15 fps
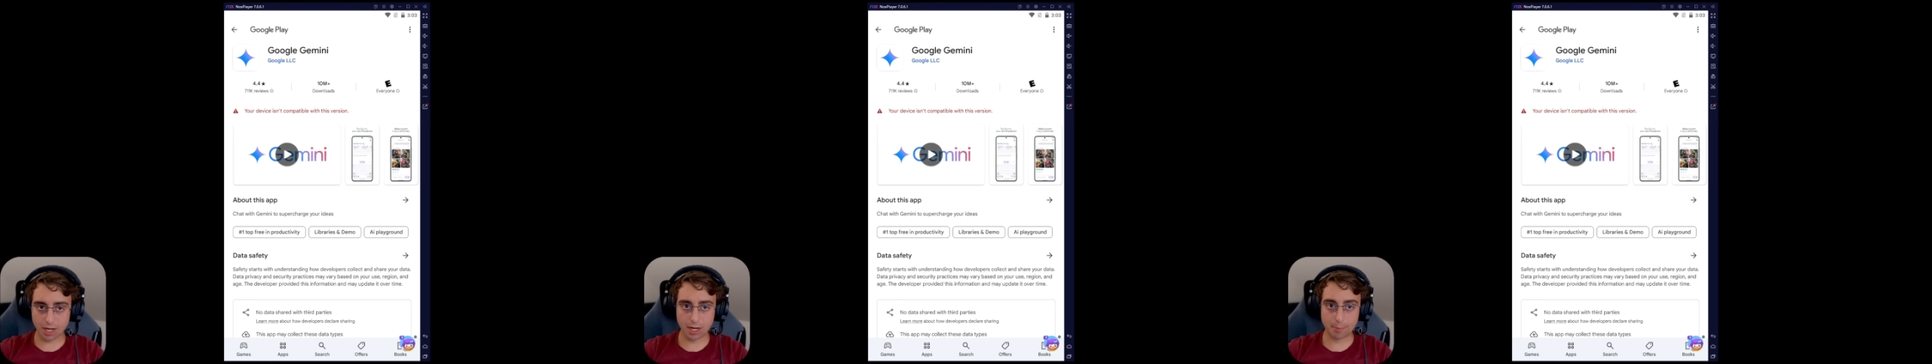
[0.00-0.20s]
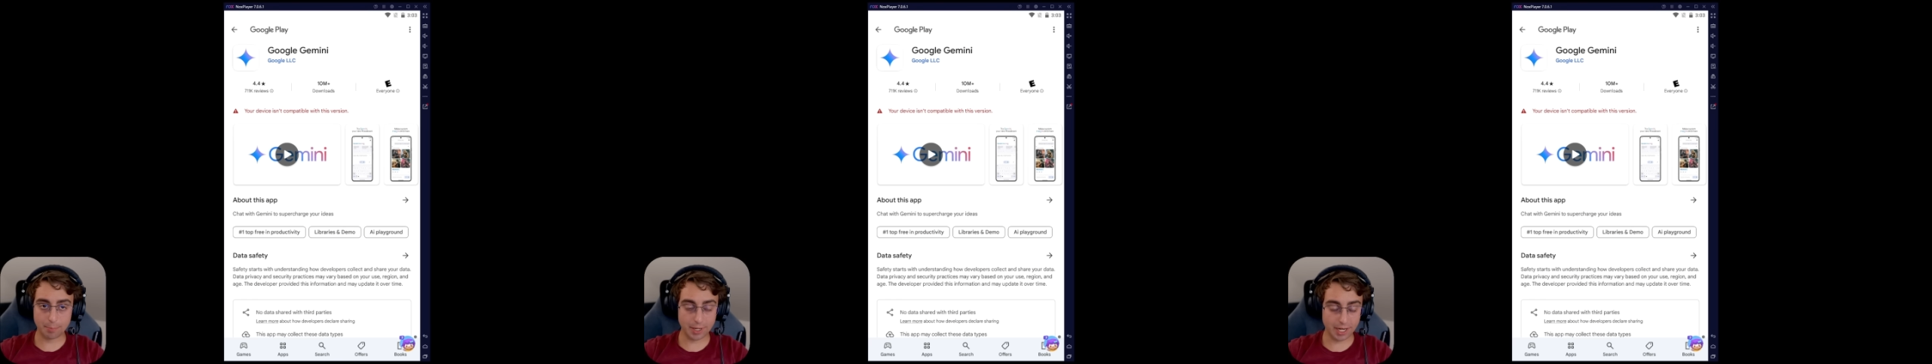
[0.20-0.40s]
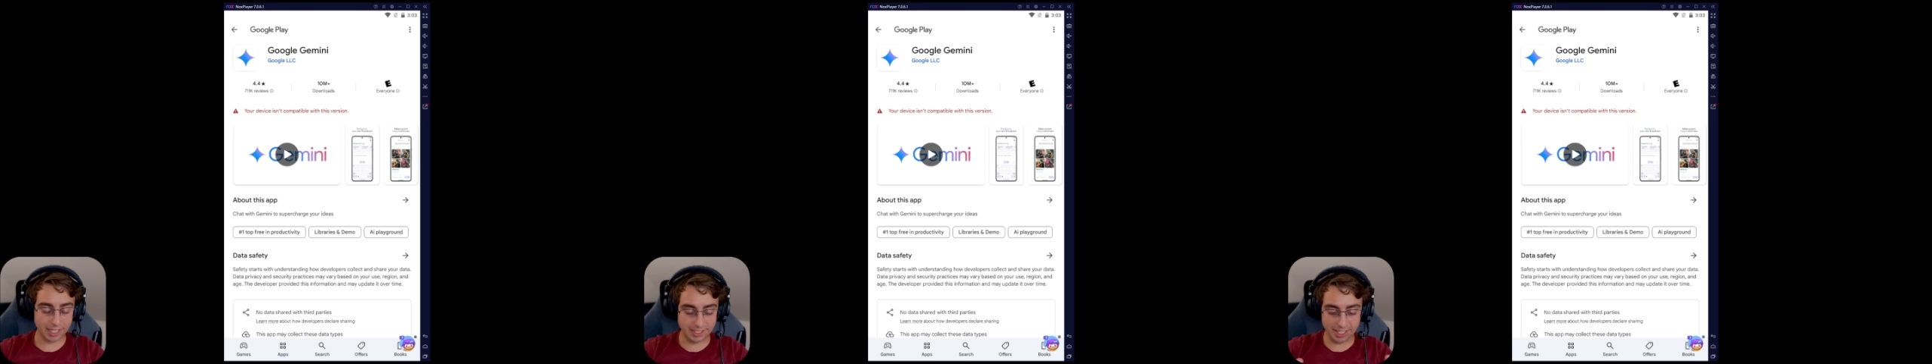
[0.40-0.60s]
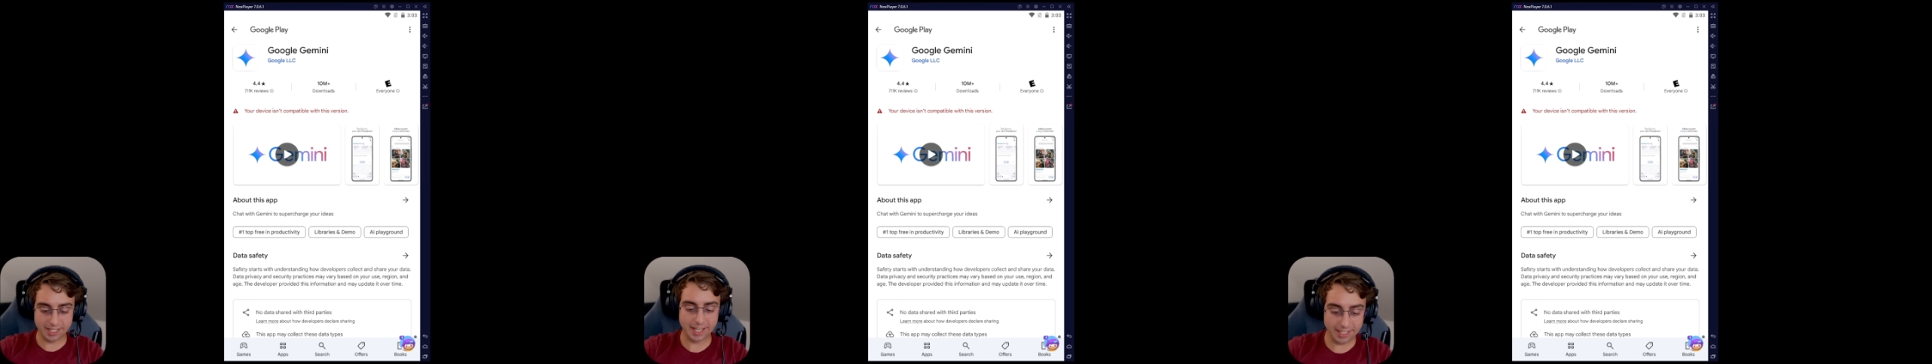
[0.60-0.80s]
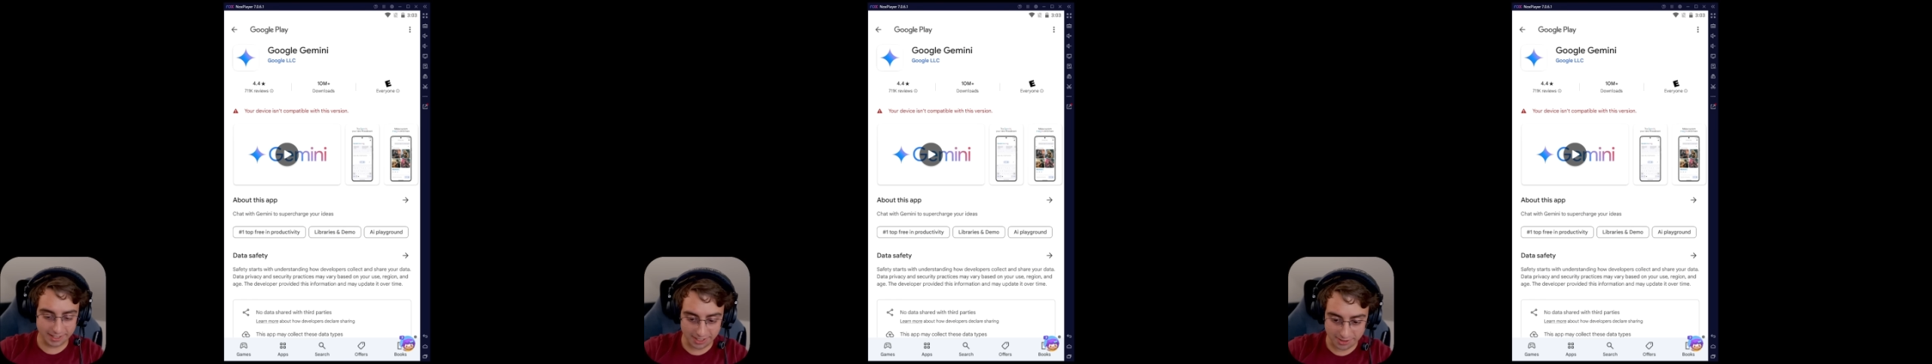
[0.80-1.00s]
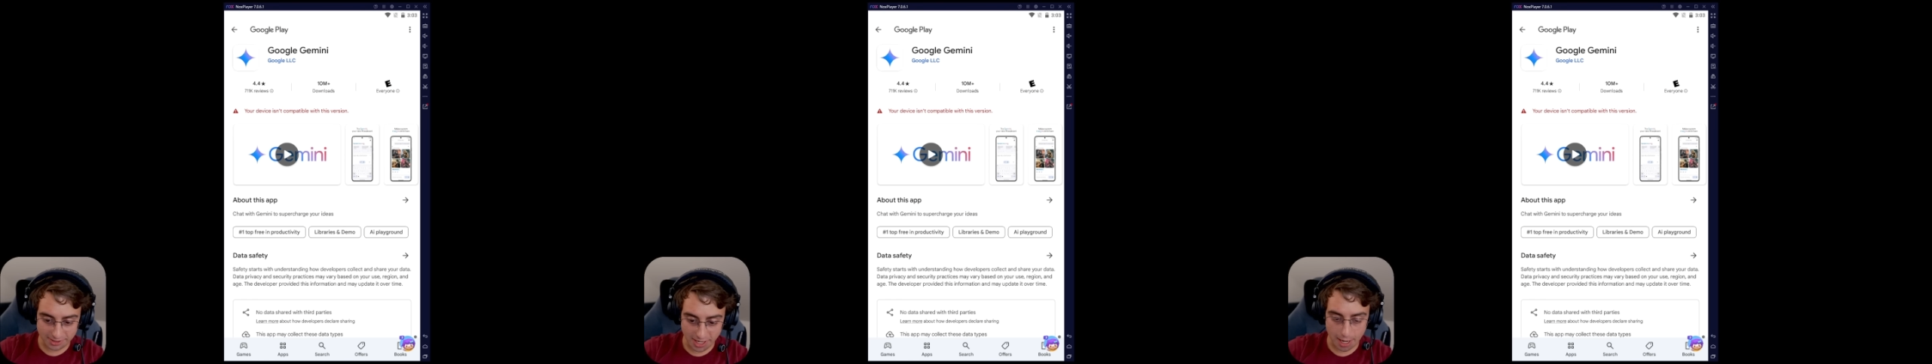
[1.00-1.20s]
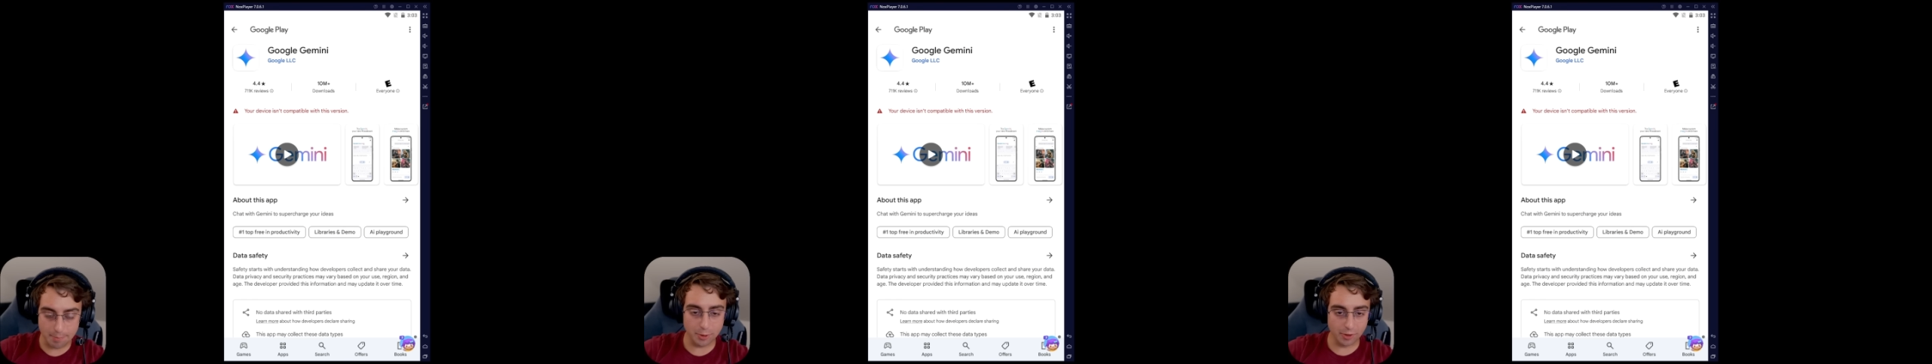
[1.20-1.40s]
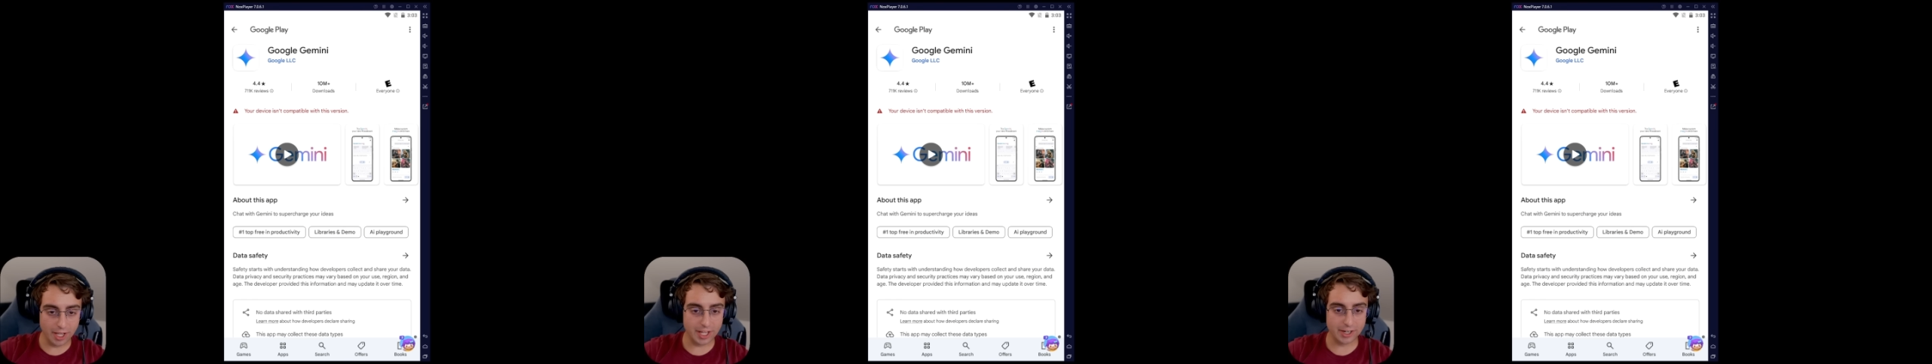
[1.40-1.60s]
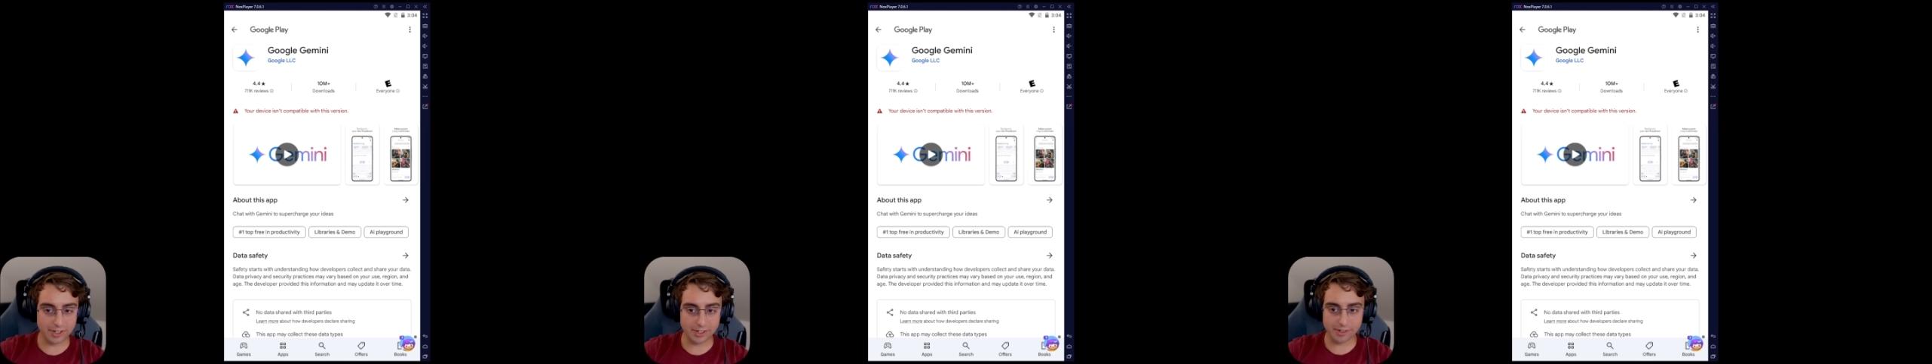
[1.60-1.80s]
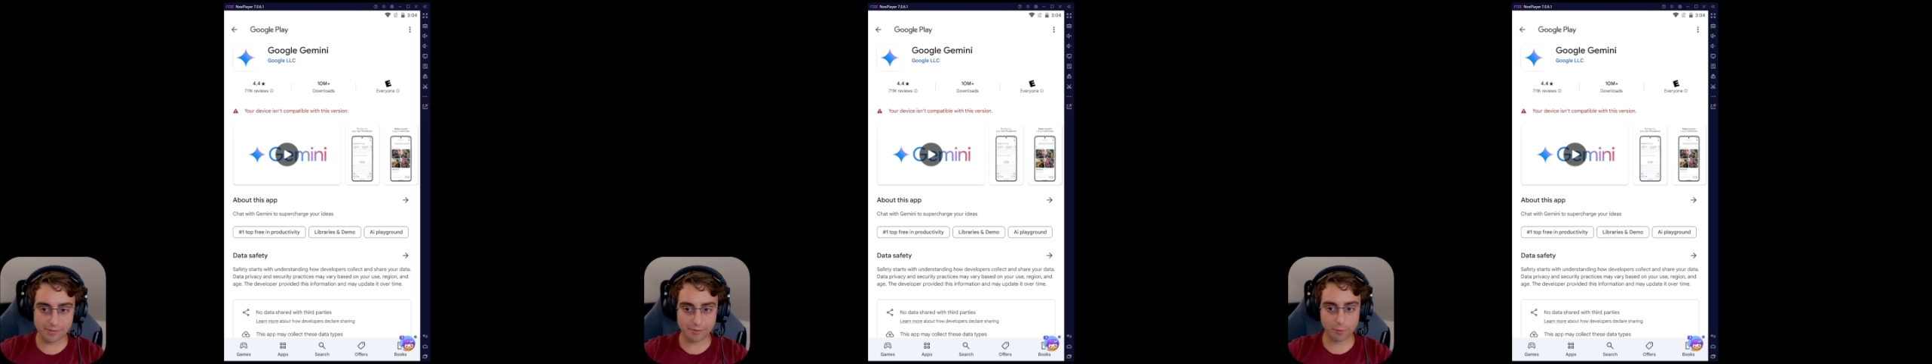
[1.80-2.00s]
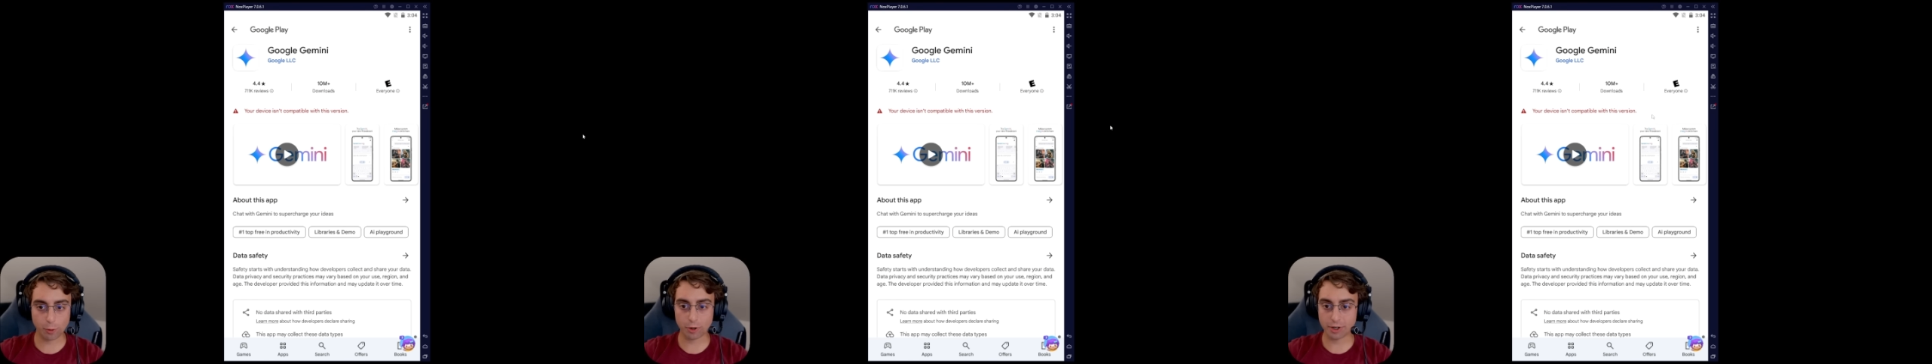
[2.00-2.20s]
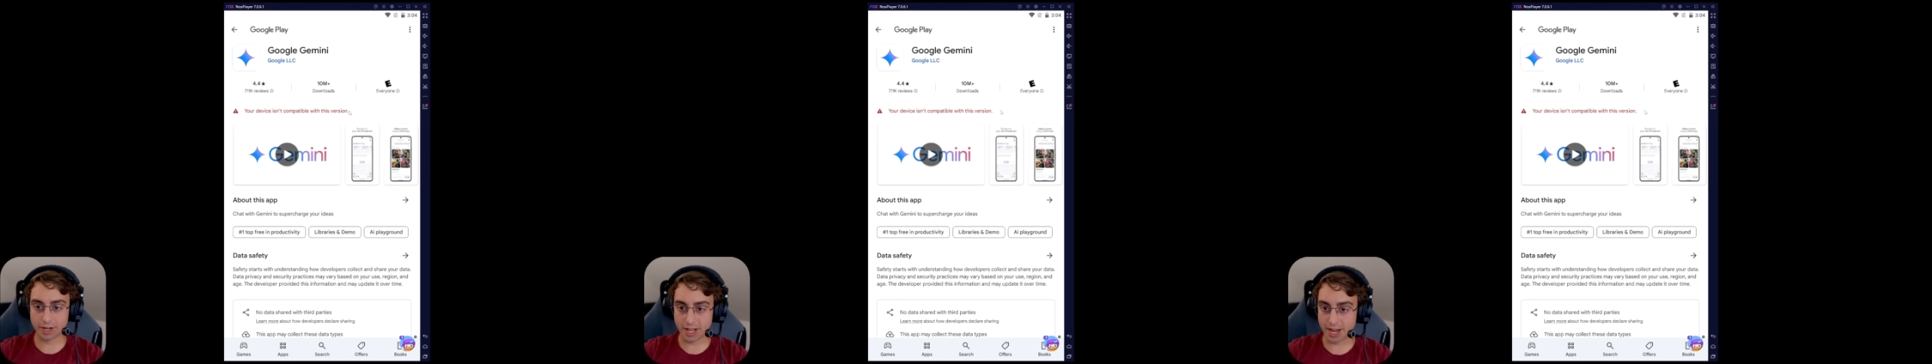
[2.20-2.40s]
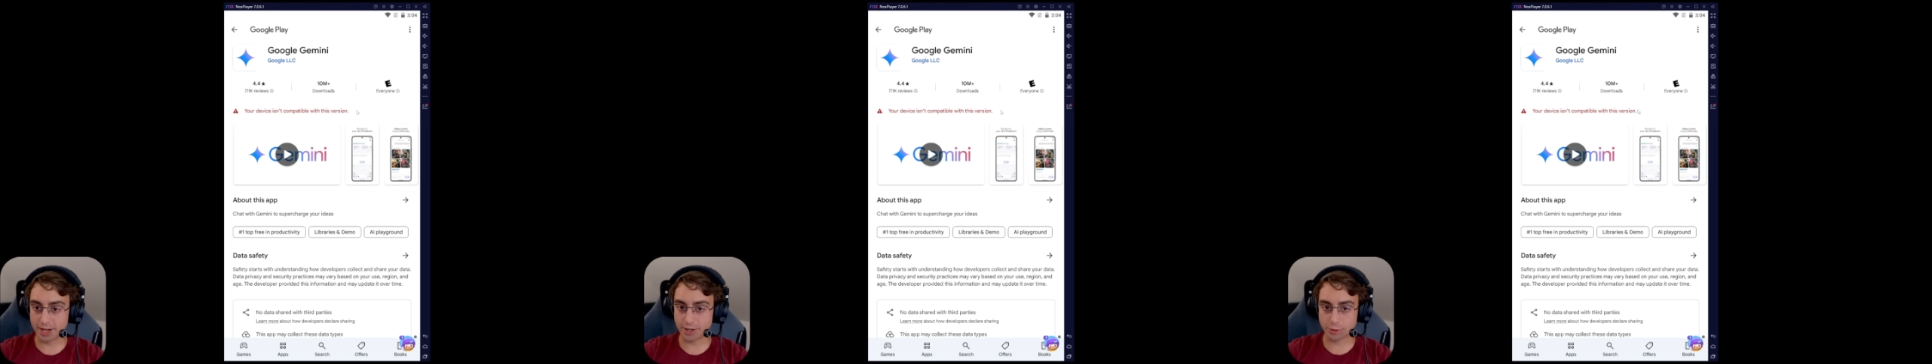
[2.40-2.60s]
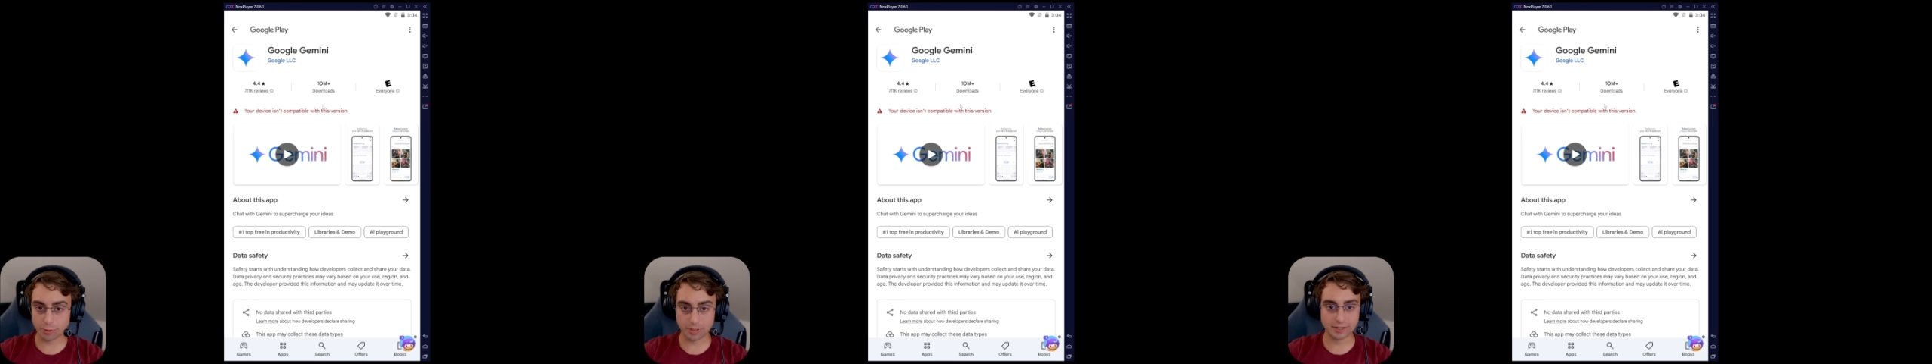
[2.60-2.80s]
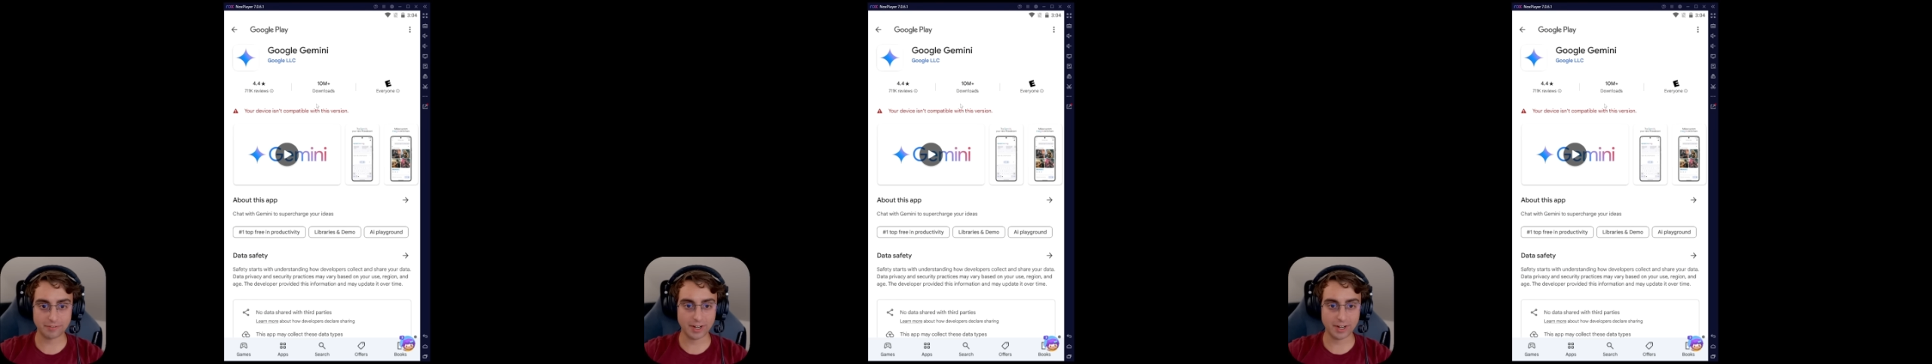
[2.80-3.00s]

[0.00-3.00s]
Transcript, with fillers: uh, but I did get this emulator for an Android